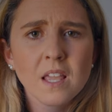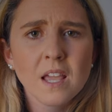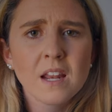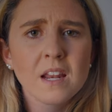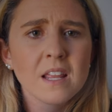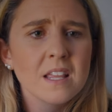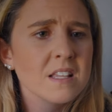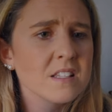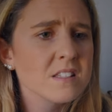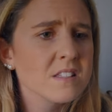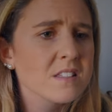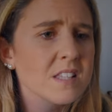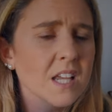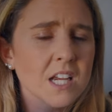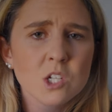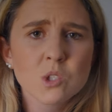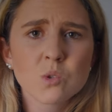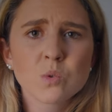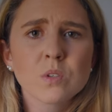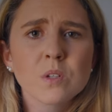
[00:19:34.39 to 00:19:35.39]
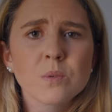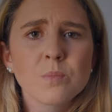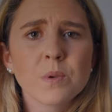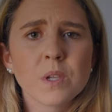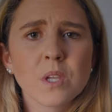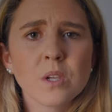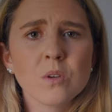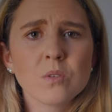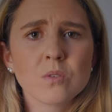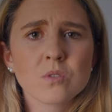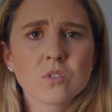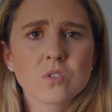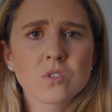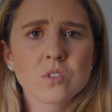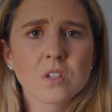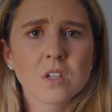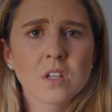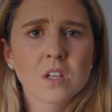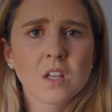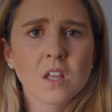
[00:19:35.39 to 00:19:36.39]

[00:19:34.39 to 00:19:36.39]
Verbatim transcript: yet is sexual abuse.